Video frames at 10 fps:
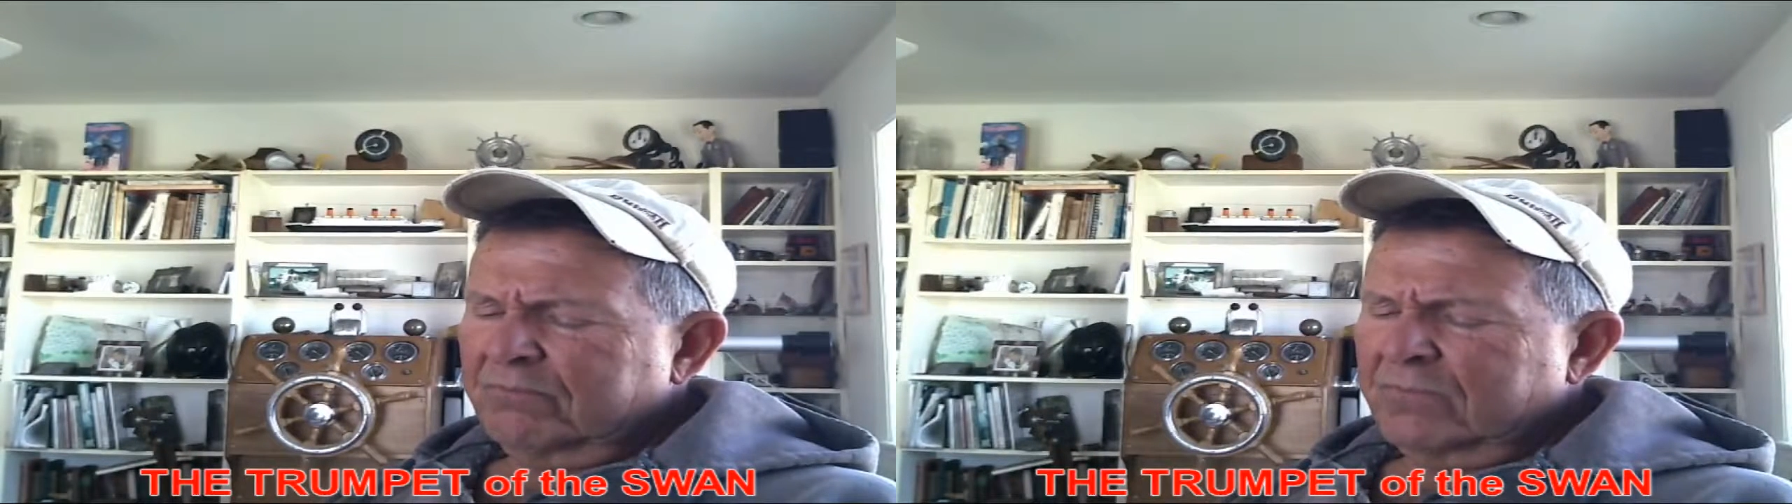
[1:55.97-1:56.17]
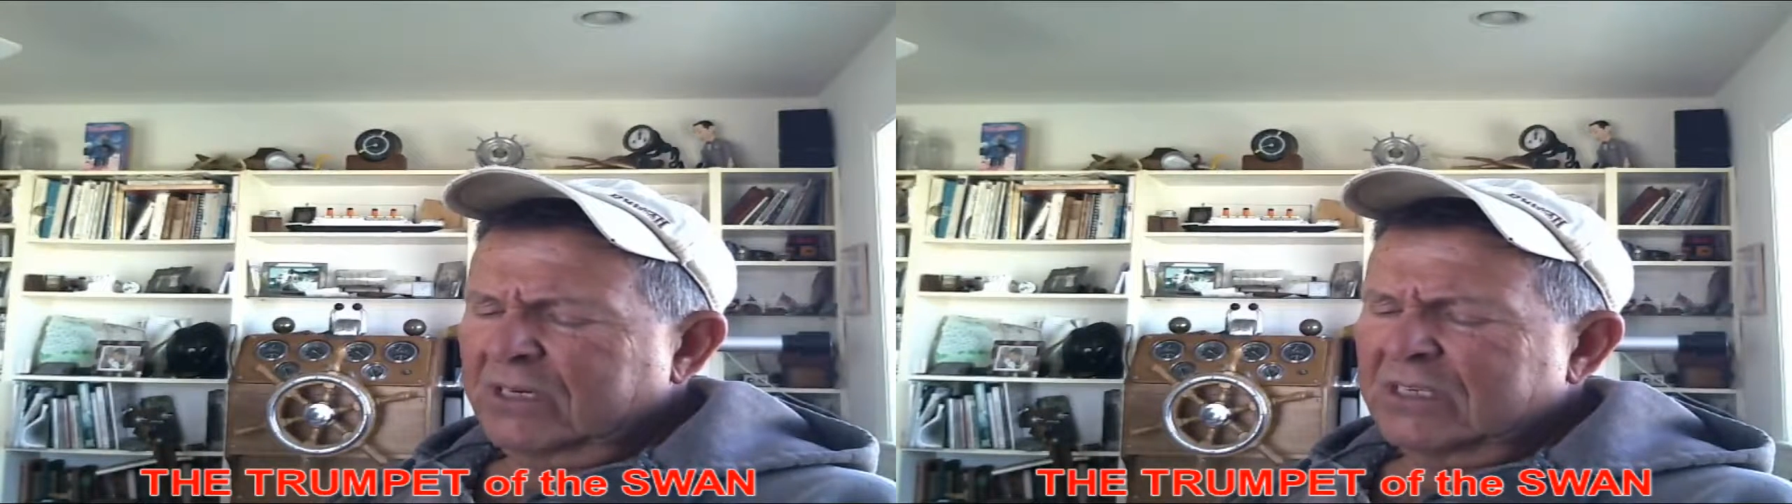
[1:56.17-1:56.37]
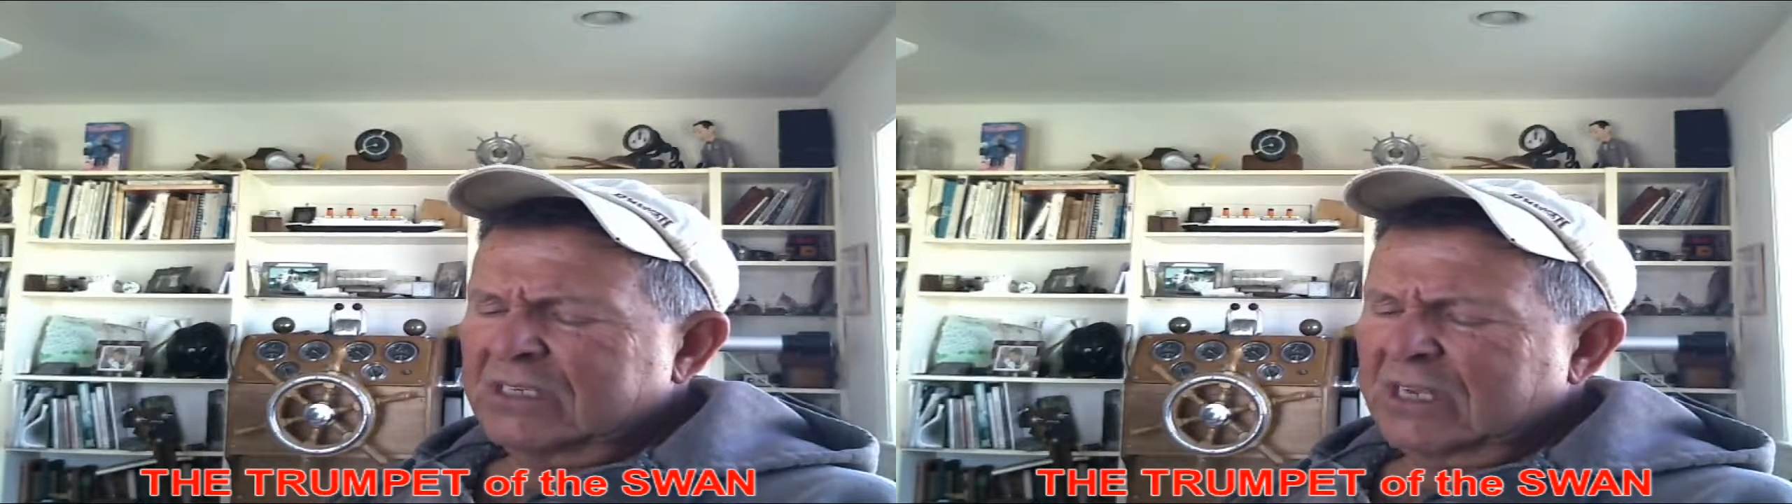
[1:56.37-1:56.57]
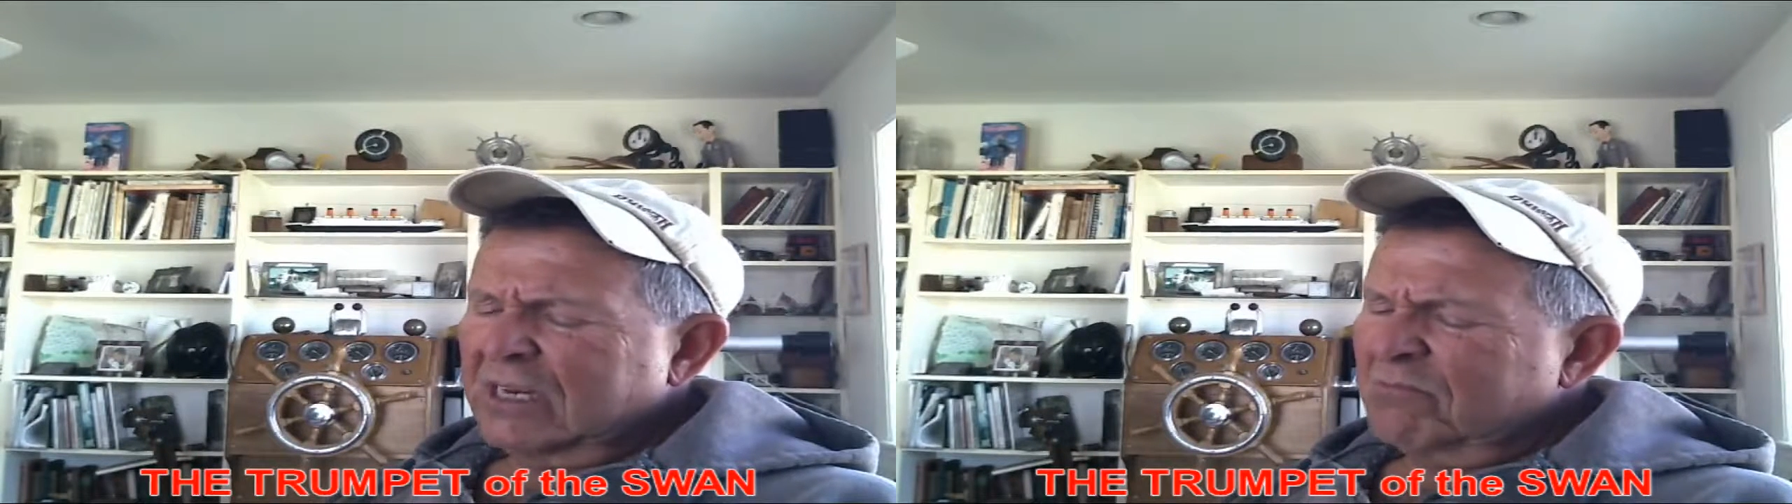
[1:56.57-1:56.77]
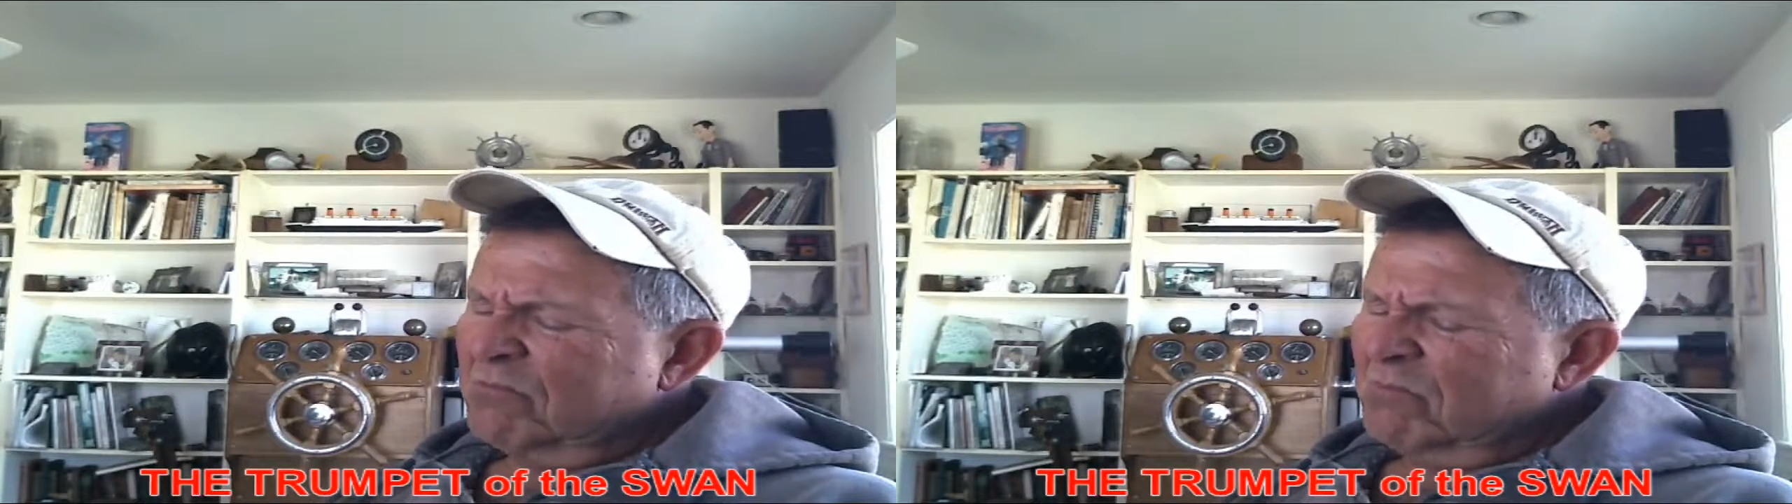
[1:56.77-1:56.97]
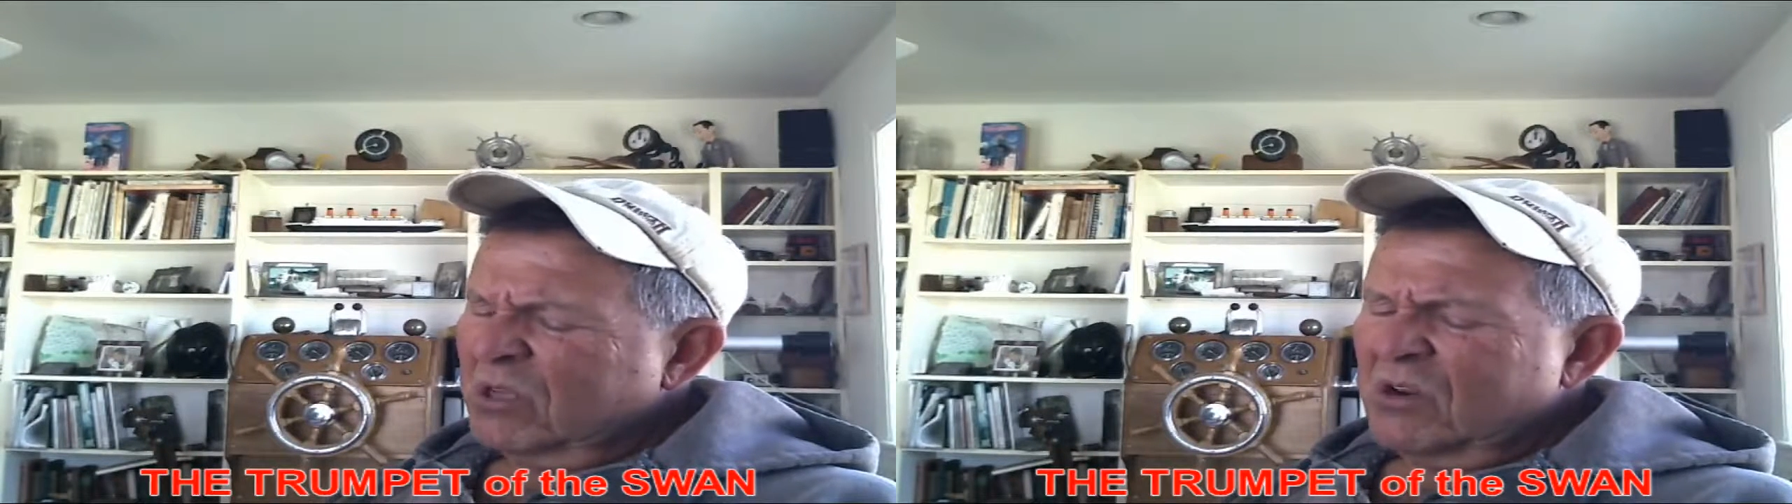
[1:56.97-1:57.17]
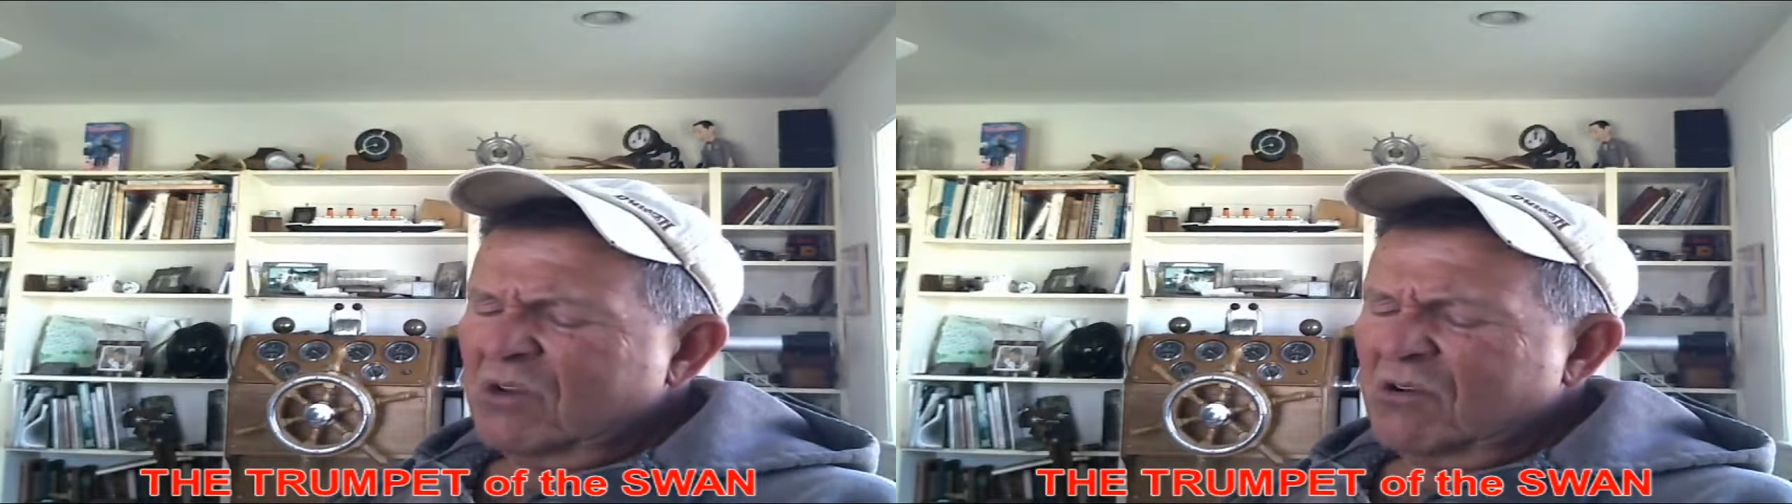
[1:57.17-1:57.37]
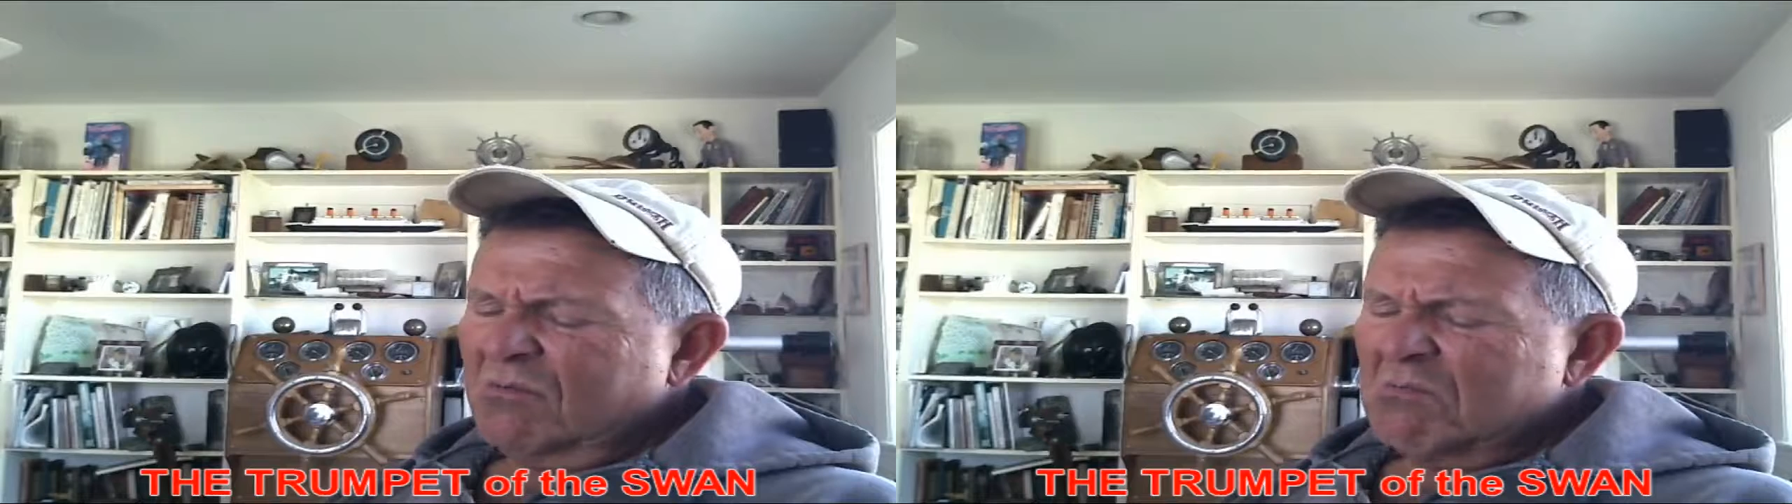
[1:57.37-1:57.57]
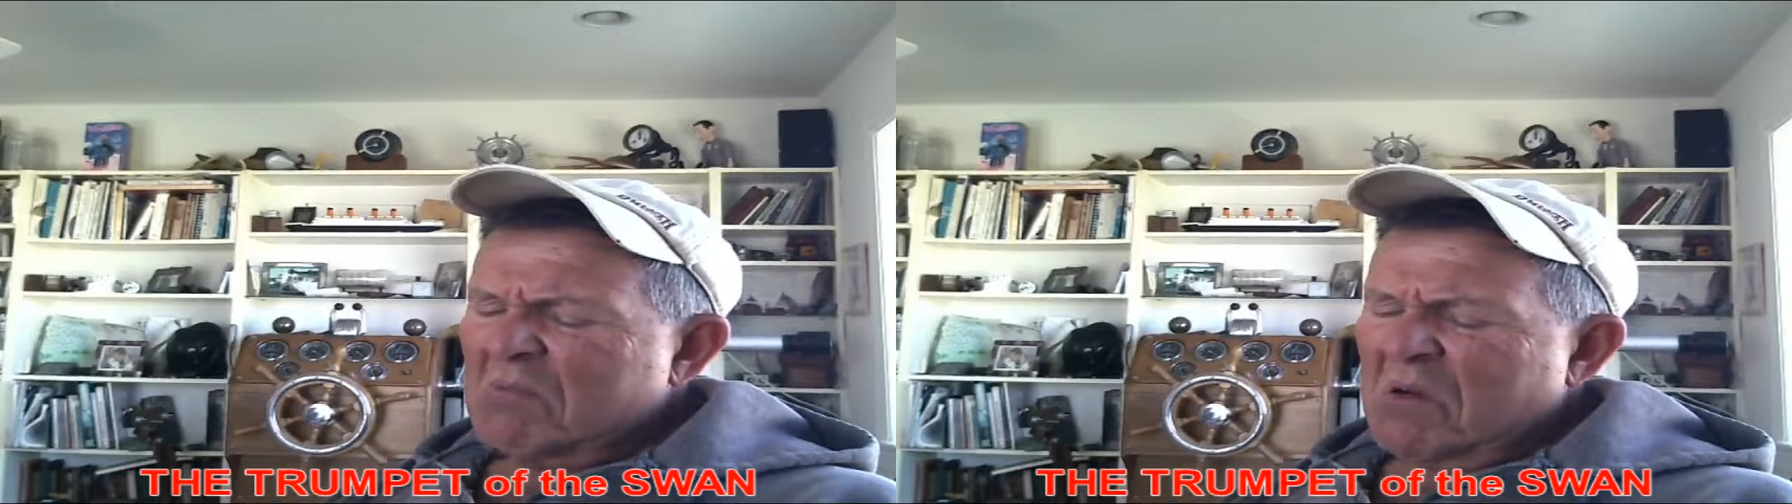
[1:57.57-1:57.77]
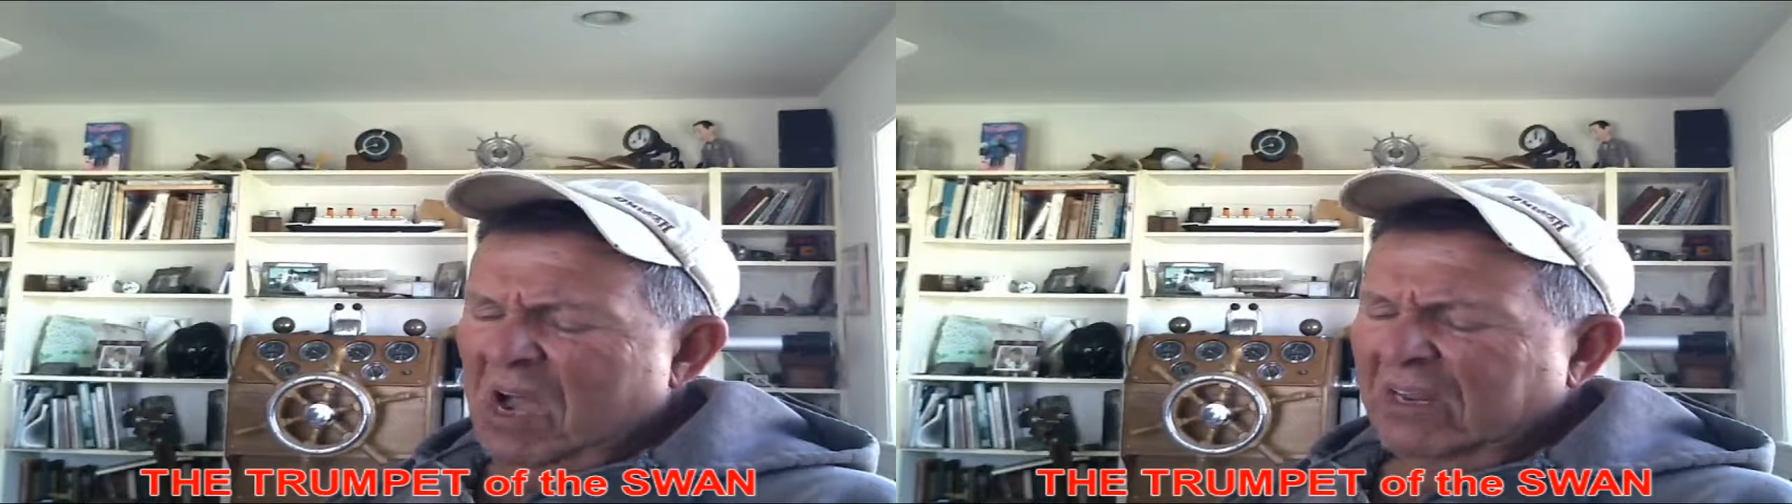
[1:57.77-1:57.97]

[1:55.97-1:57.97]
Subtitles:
But he said, I